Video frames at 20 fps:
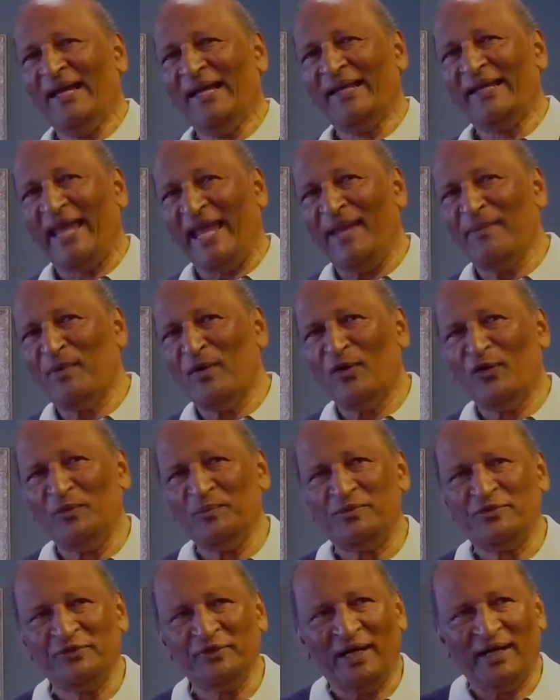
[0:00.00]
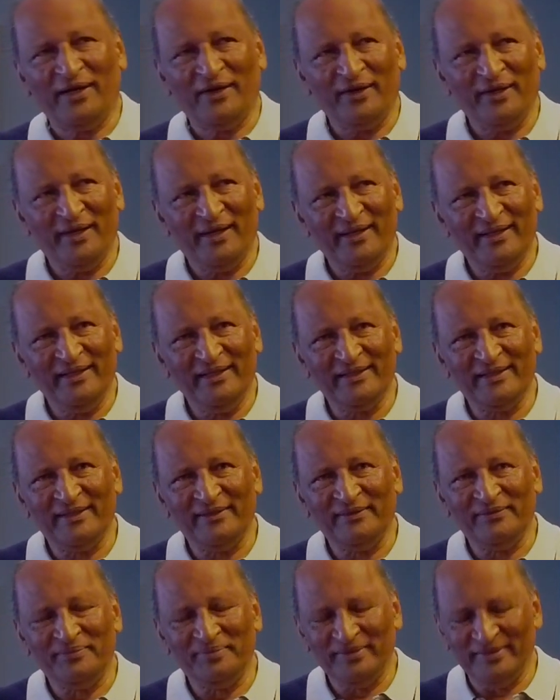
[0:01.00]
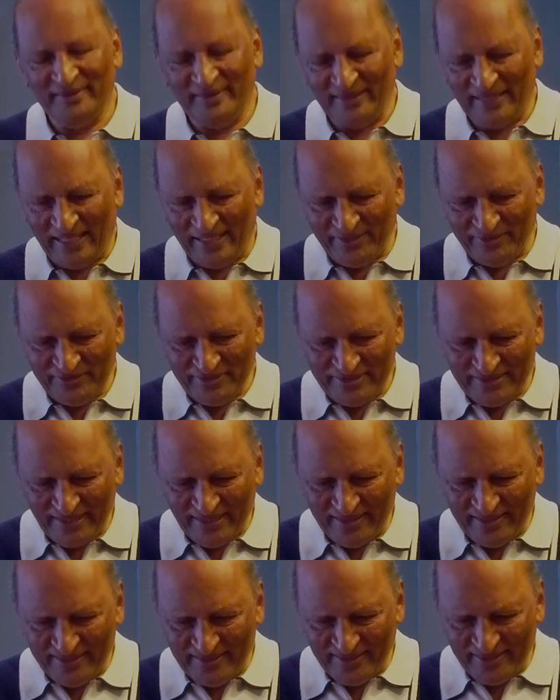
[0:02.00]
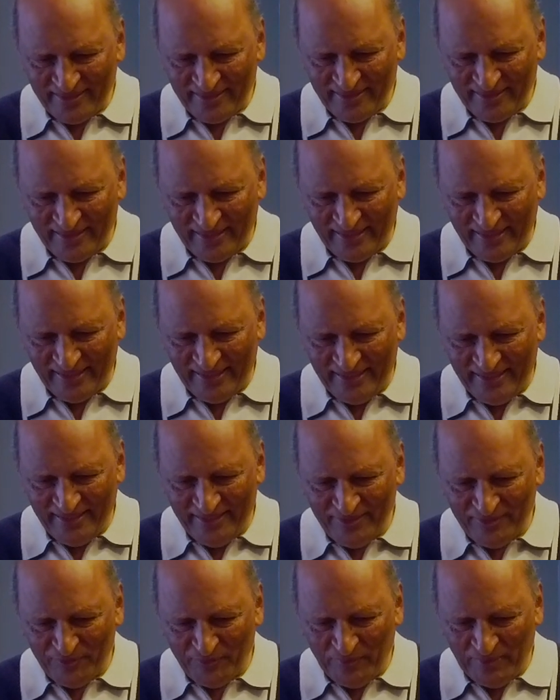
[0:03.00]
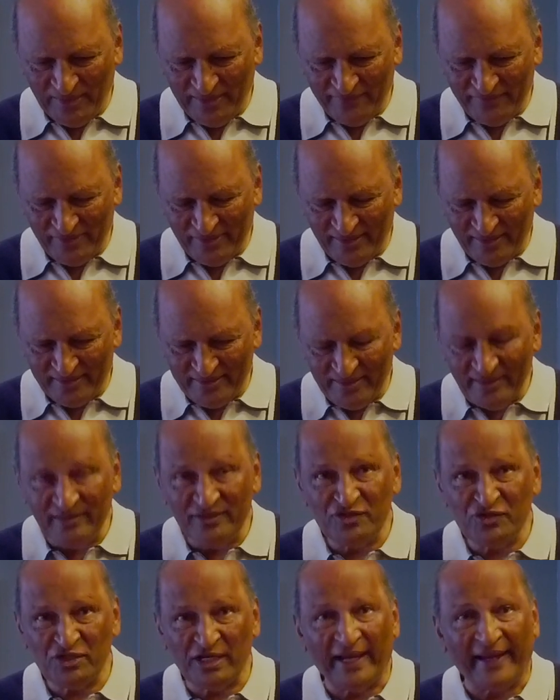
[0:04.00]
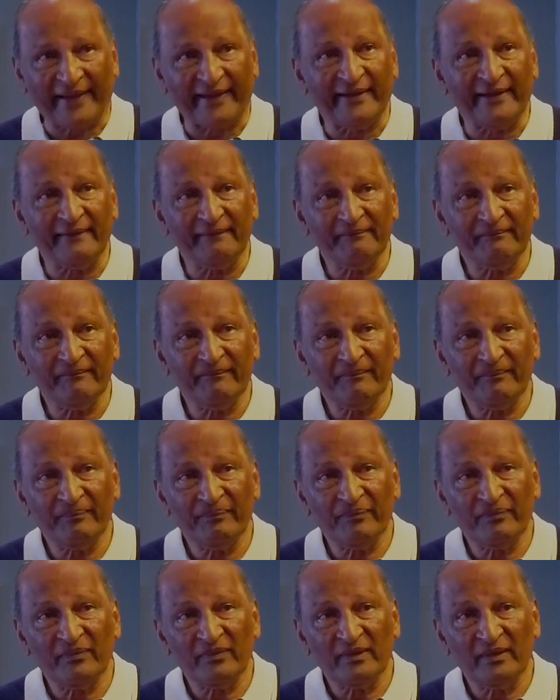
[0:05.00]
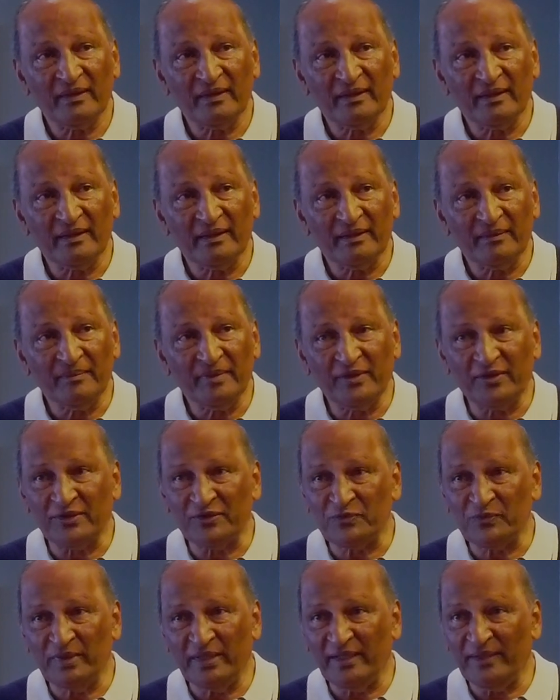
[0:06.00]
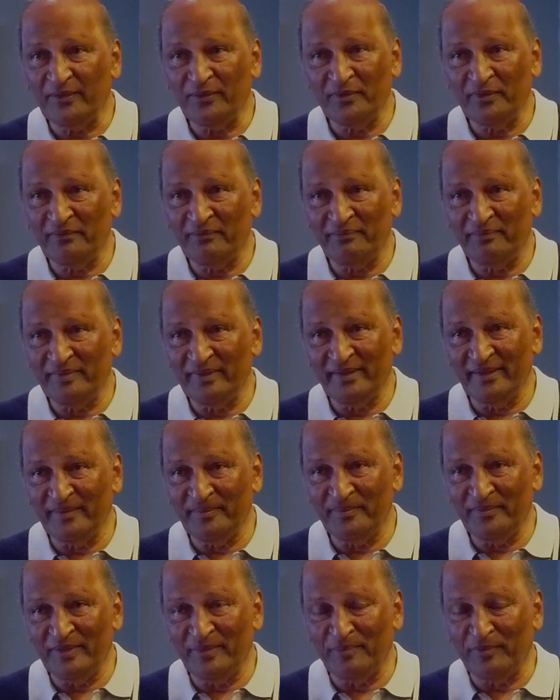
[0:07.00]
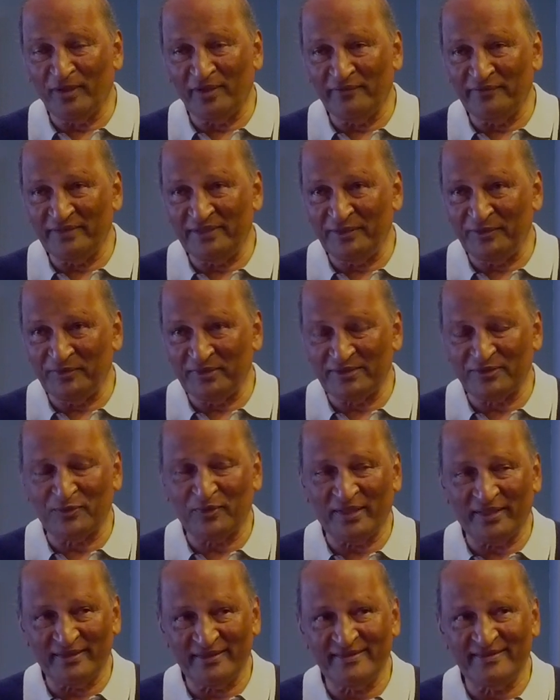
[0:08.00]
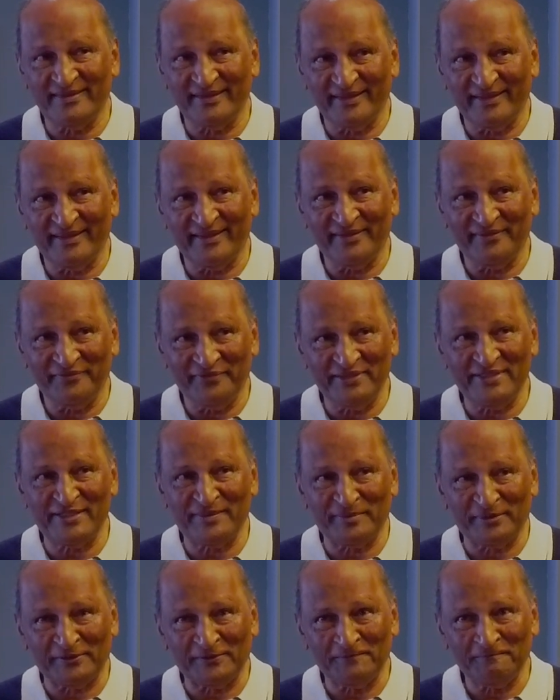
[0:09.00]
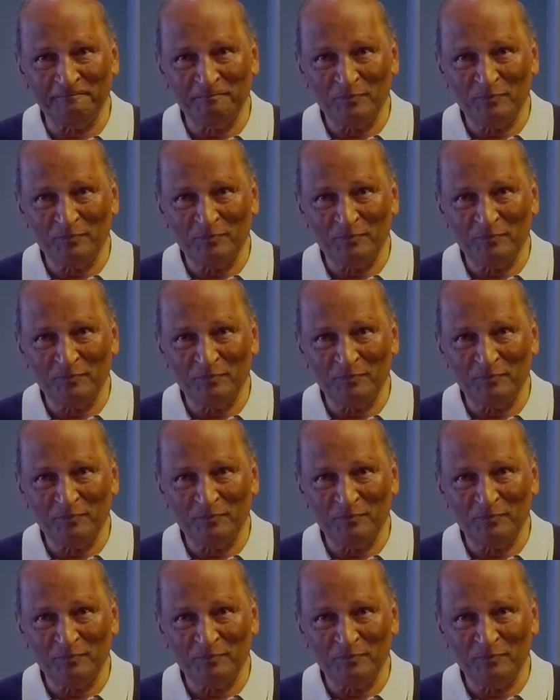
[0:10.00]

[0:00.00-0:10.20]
came home to our little house and, uh, you know, we lived in a tin shack because we were, the poverty was quite uh, visible.